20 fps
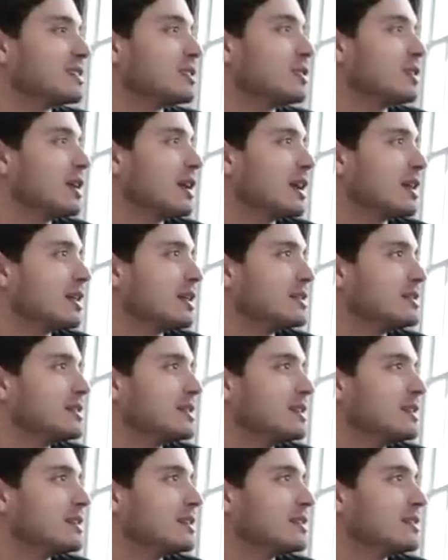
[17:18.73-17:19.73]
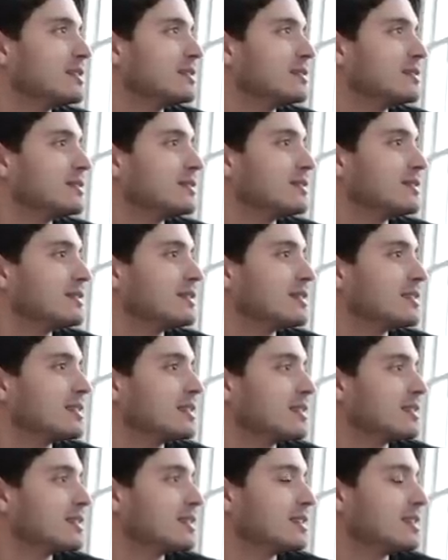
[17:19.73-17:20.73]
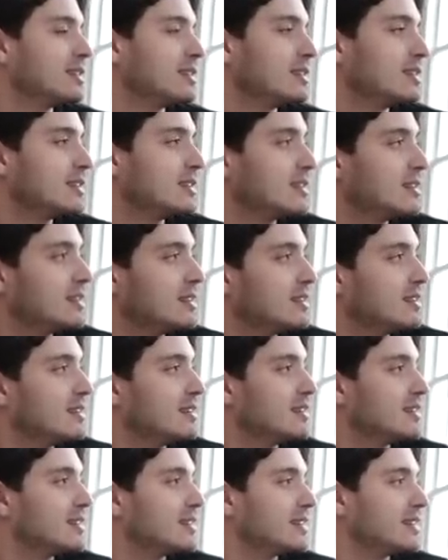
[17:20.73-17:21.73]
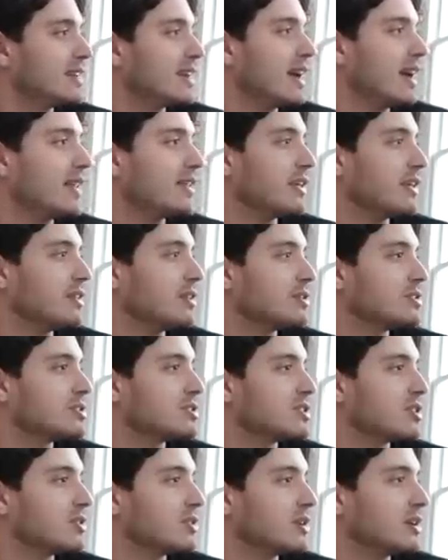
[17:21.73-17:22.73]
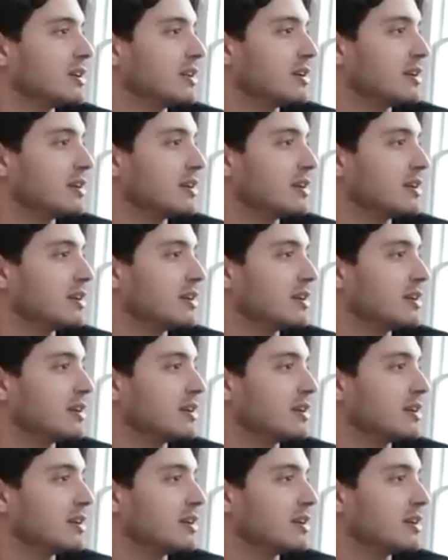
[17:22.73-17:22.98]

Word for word: Do you got highlights in? Uh, really, really subtle. It's like. Yeah, that looks so good.